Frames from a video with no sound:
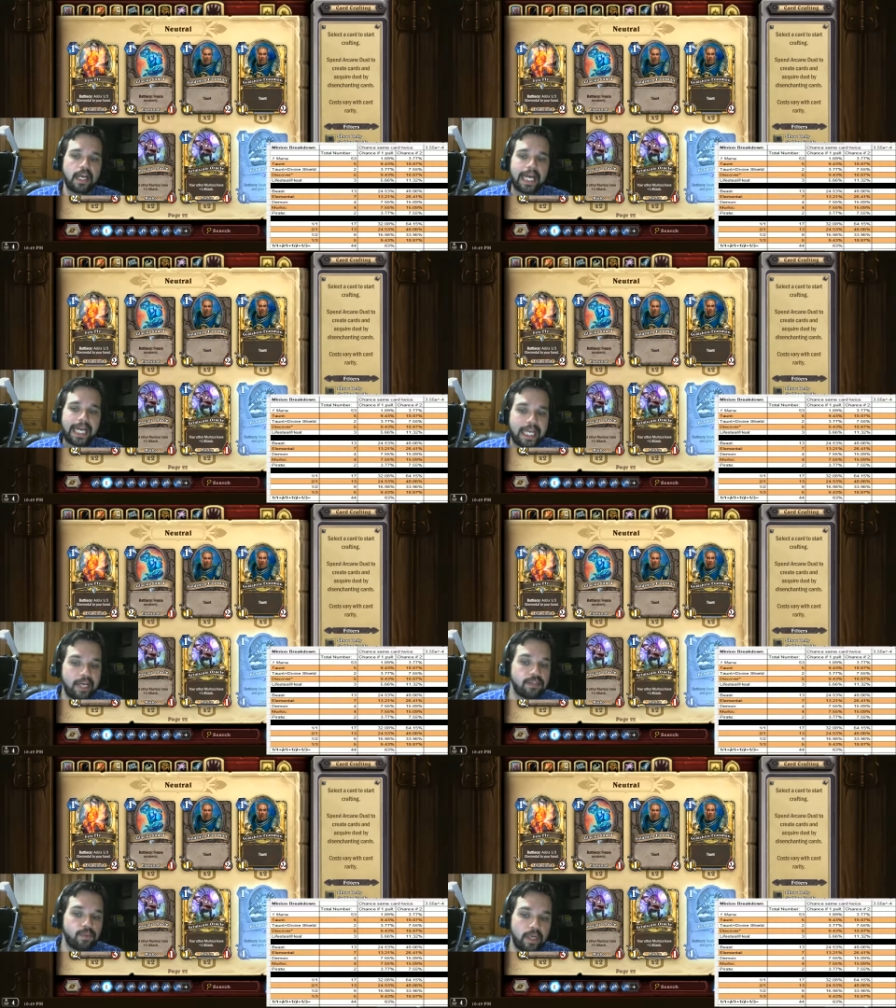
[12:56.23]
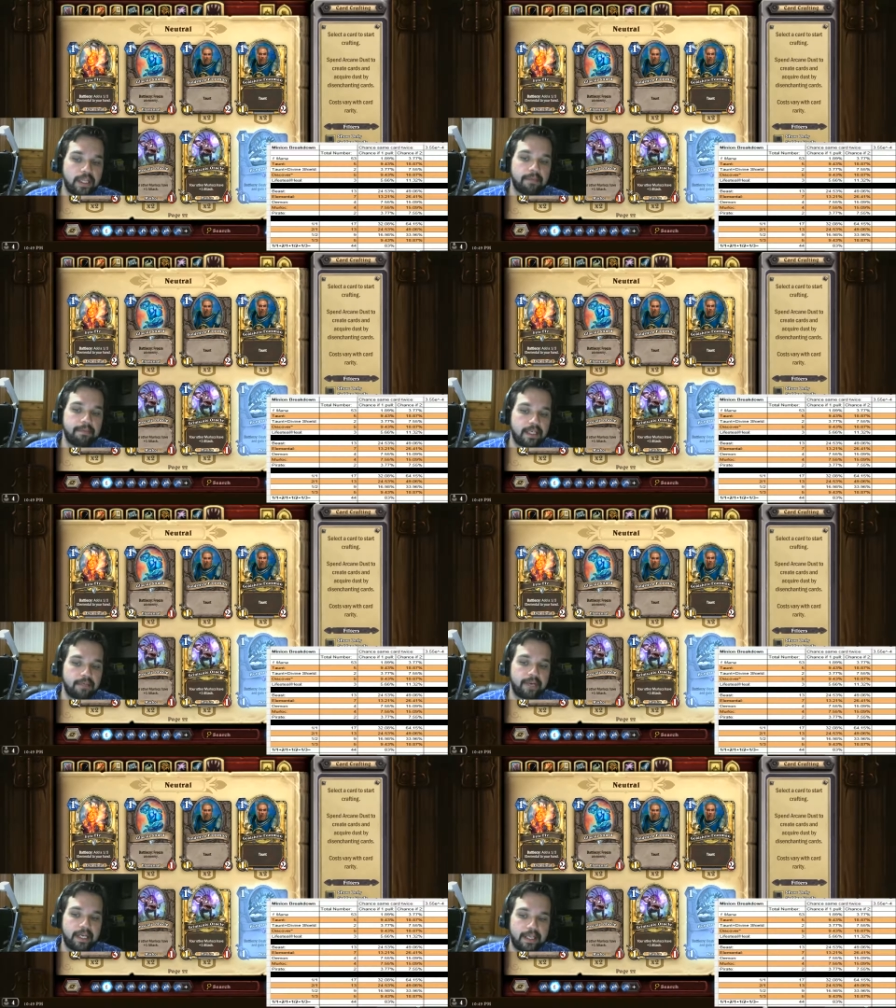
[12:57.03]
Here's what the minion
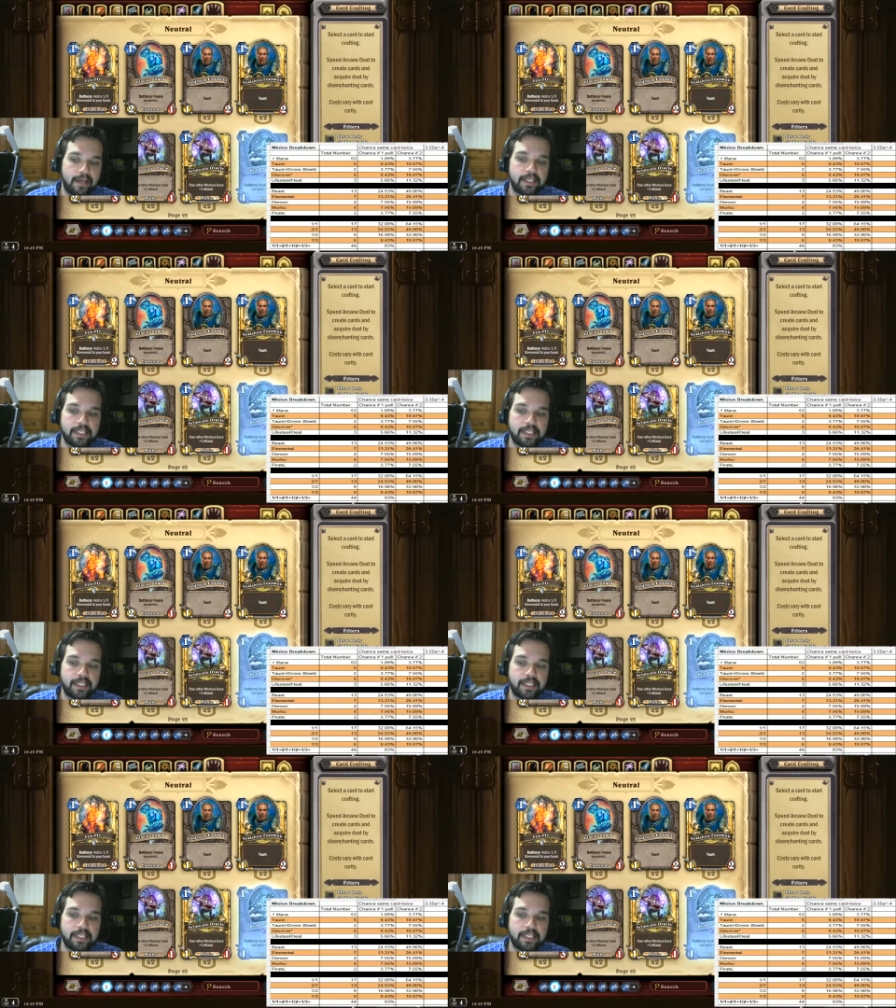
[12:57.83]
breakdown is.